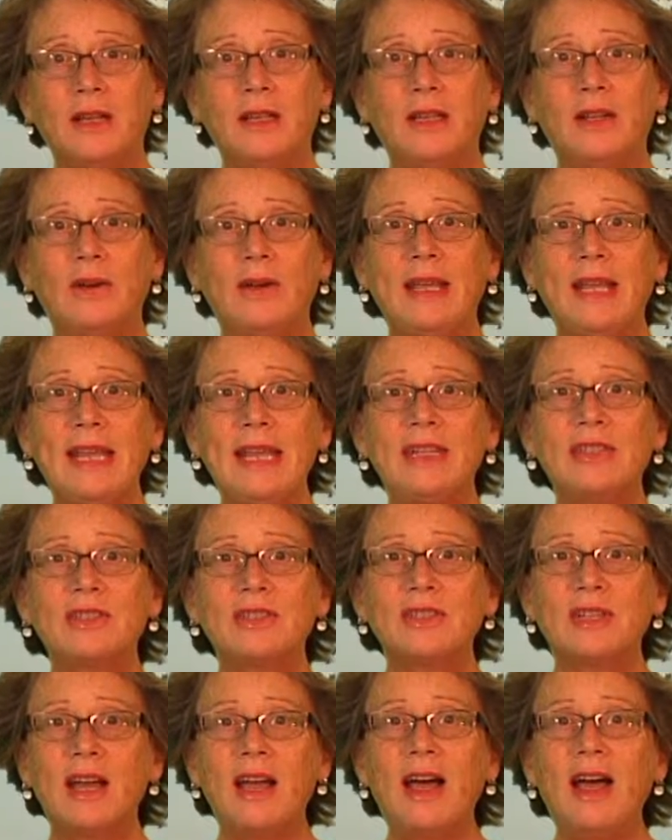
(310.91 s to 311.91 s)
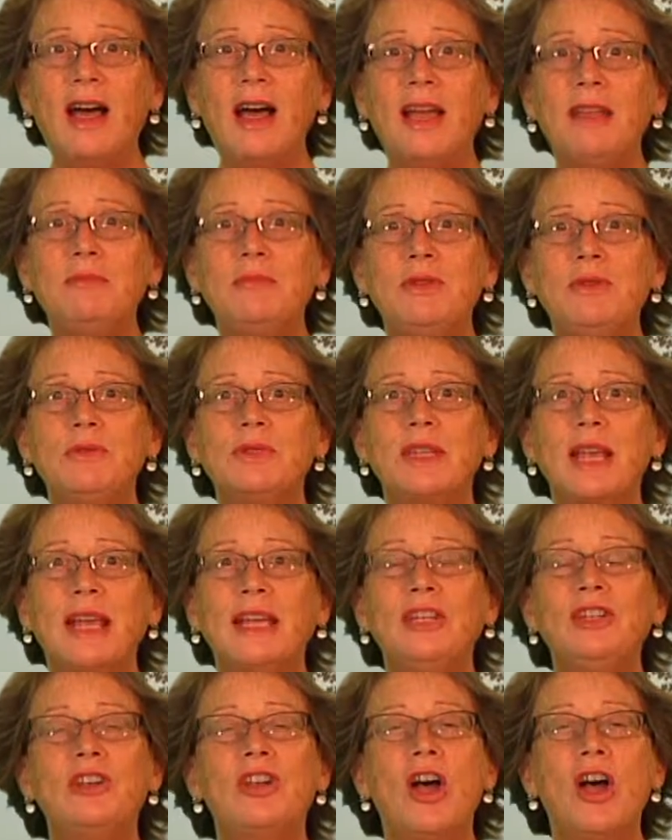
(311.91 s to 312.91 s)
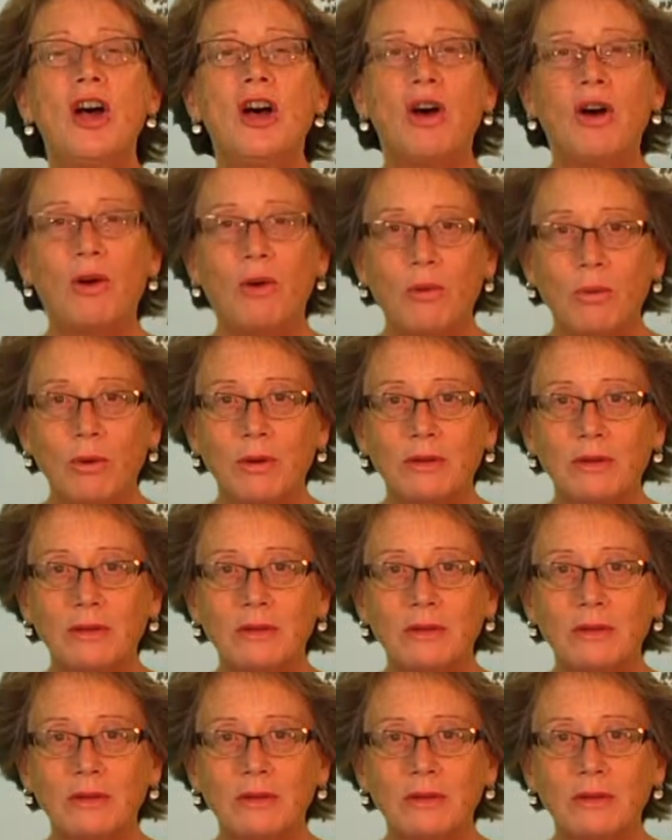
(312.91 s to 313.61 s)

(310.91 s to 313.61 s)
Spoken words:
You know, each time you say no,